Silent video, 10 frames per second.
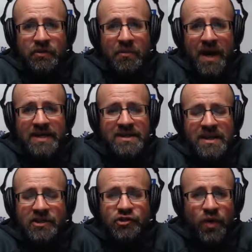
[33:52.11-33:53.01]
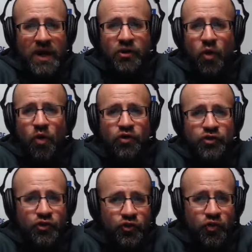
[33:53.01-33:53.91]
you might see a trade or
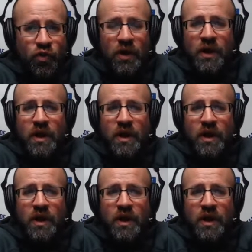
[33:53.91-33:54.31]
two